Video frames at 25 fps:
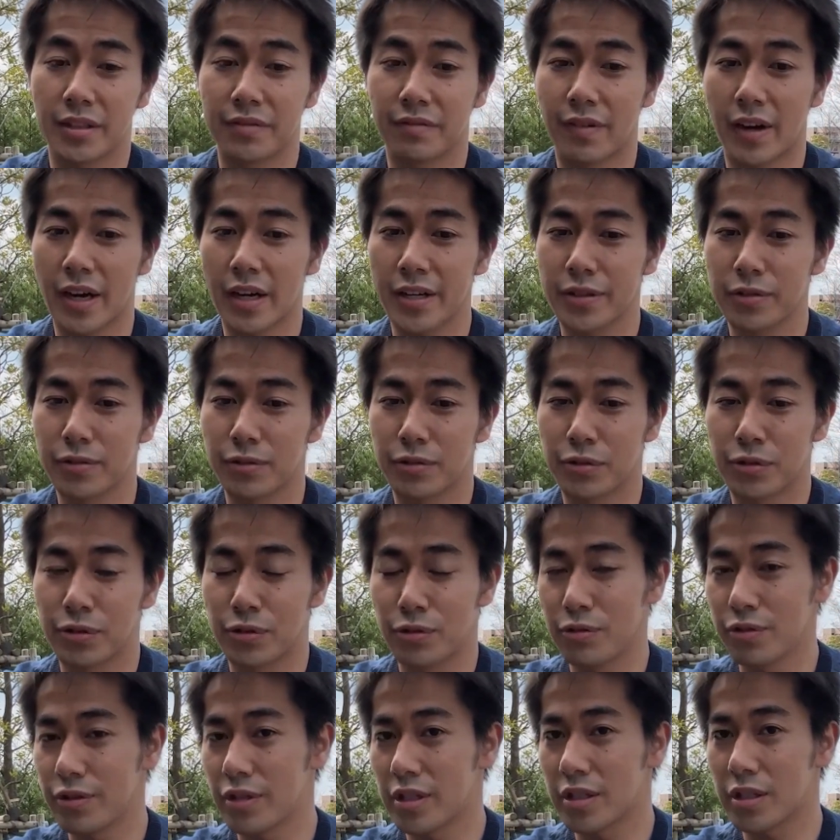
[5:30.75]
value to
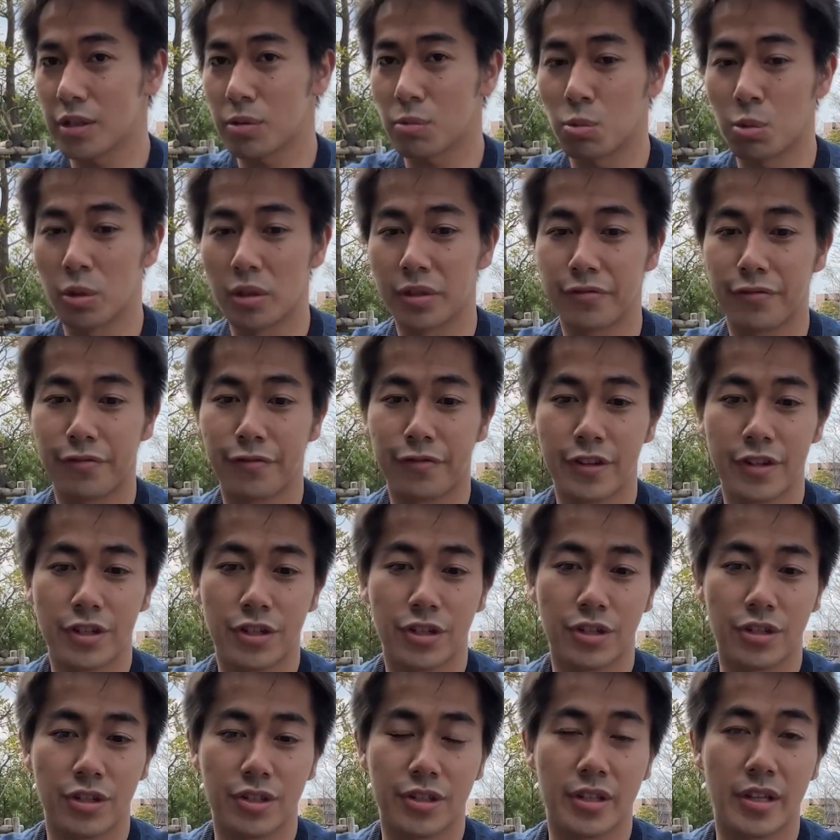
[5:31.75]
users with
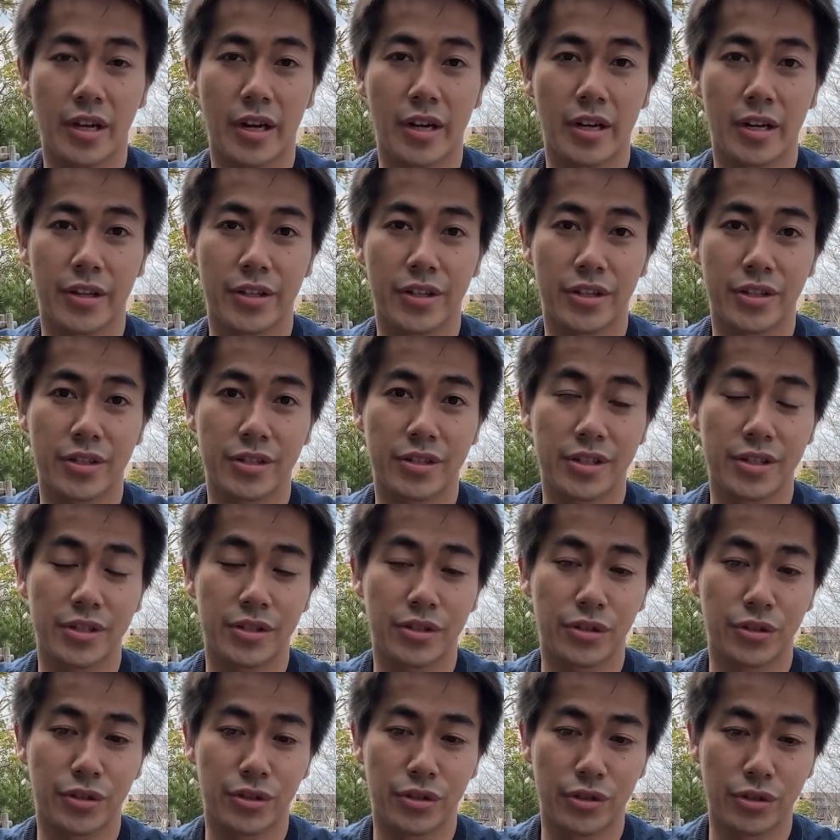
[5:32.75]
features that are easy
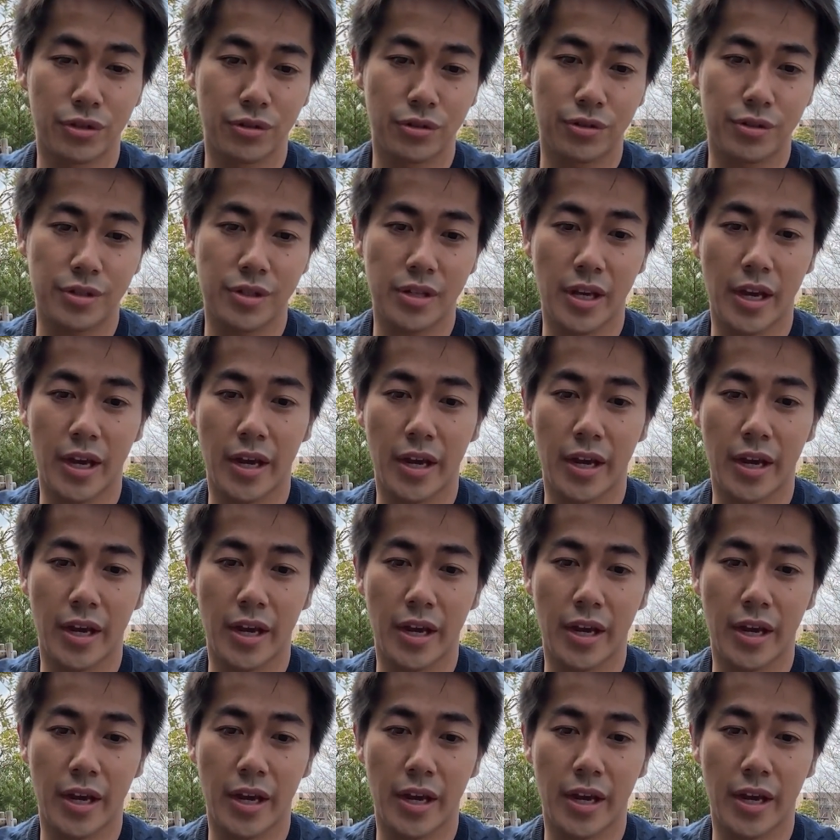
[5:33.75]
to use